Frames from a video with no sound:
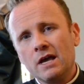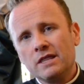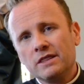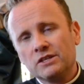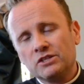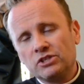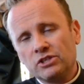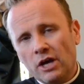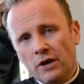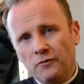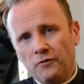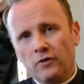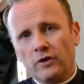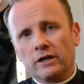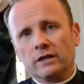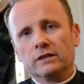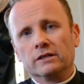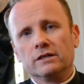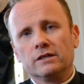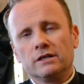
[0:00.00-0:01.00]
The
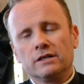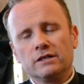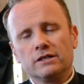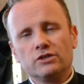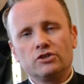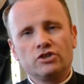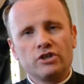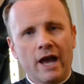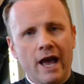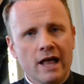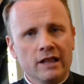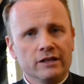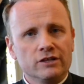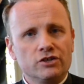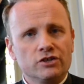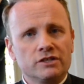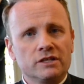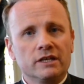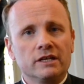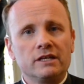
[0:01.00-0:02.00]
suffering, the
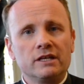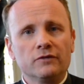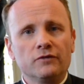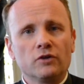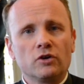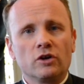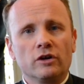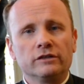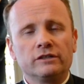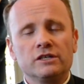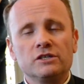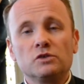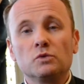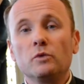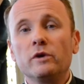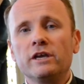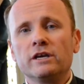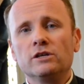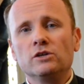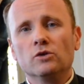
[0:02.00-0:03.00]
challenges, and the difficulties
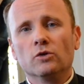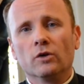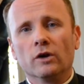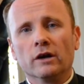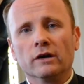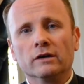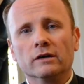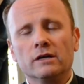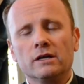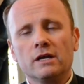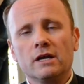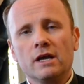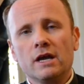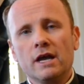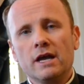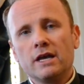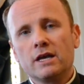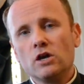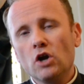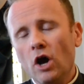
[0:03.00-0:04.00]
we endure
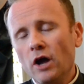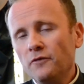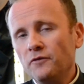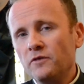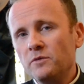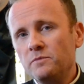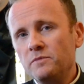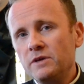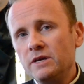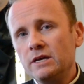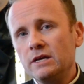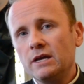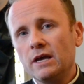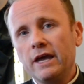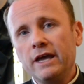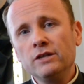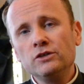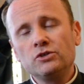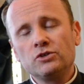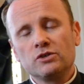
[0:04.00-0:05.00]
can often be
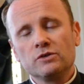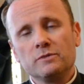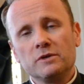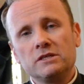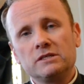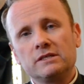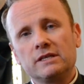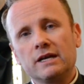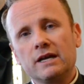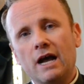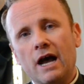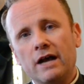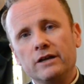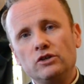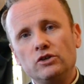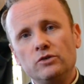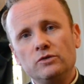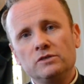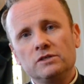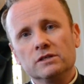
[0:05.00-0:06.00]
instruments that
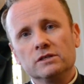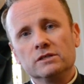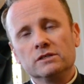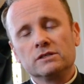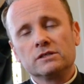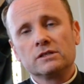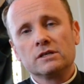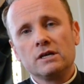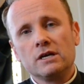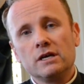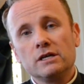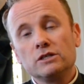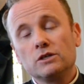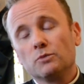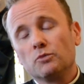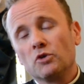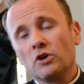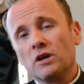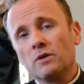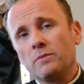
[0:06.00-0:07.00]
God uses to
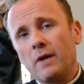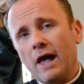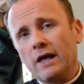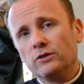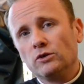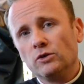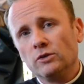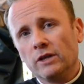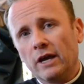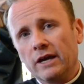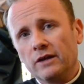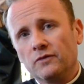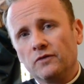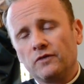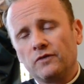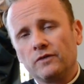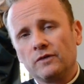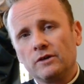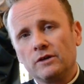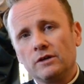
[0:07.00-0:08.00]
bring about new
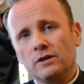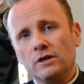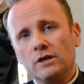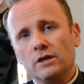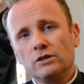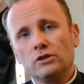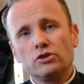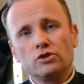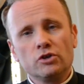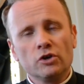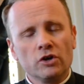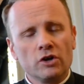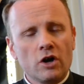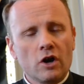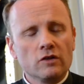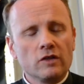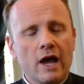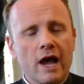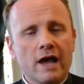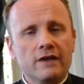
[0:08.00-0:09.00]
life, to turn
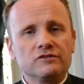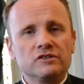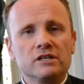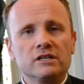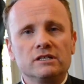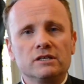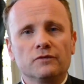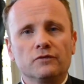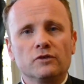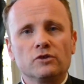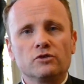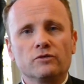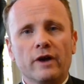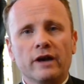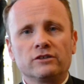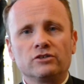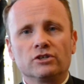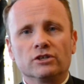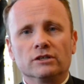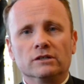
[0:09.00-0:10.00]
our lives in a different
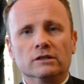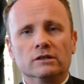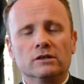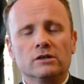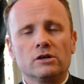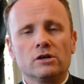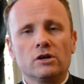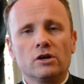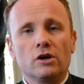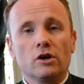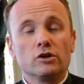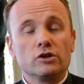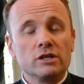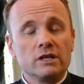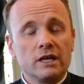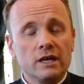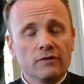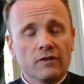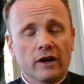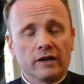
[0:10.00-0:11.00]
direction, or to
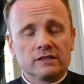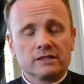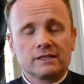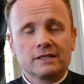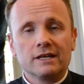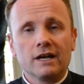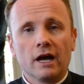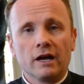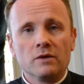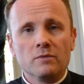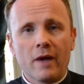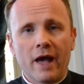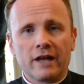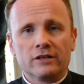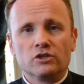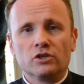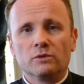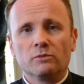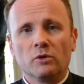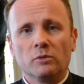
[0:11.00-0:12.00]
give us an
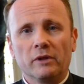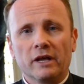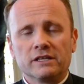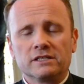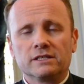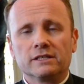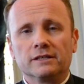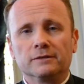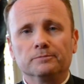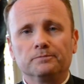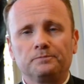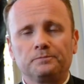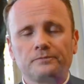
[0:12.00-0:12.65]
unimaginable blessing.